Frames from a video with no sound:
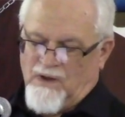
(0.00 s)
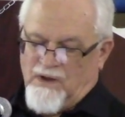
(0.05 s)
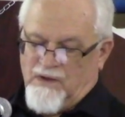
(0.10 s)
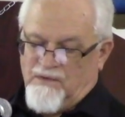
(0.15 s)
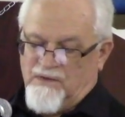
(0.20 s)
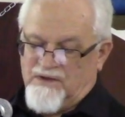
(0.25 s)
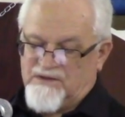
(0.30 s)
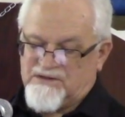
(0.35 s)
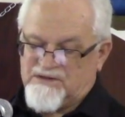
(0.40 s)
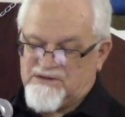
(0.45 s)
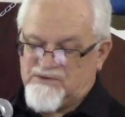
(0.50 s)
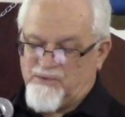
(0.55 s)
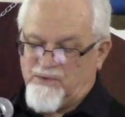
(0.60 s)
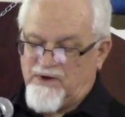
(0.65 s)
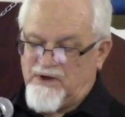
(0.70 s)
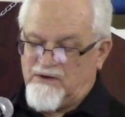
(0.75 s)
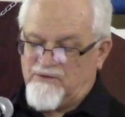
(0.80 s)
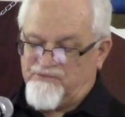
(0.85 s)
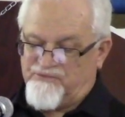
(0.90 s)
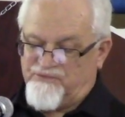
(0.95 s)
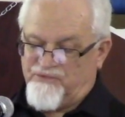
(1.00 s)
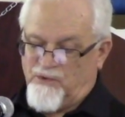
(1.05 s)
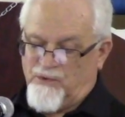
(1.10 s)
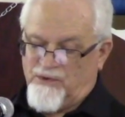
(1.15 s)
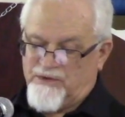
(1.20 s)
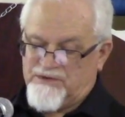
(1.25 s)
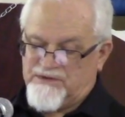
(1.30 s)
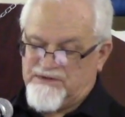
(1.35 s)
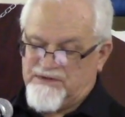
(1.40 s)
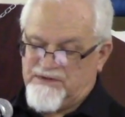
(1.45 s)
This is
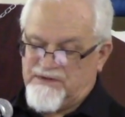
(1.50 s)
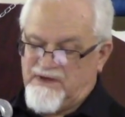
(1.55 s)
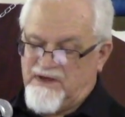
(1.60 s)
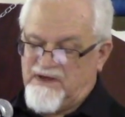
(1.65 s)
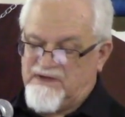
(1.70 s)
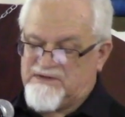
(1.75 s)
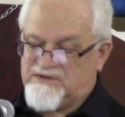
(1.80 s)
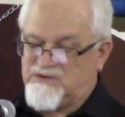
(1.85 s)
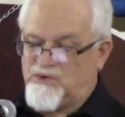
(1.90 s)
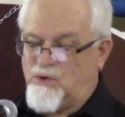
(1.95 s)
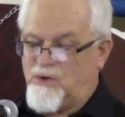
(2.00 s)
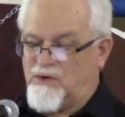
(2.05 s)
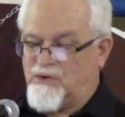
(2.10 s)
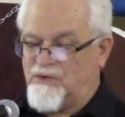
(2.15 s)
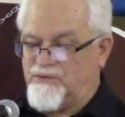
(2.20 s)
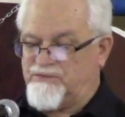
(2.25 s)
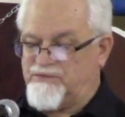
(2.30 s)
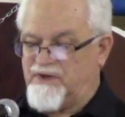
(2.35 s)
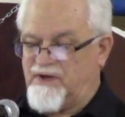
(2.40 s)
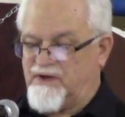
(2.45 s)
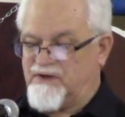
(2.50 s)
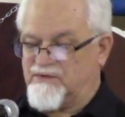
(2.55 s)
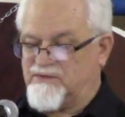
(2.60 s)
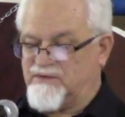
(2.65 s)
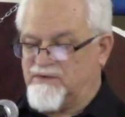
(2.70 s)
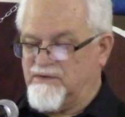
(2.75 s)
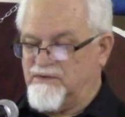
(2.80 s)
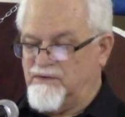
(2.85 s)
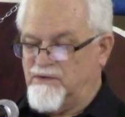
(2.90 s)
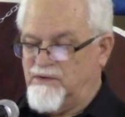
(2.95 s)
reinforced in the historical
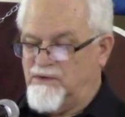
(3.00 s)
text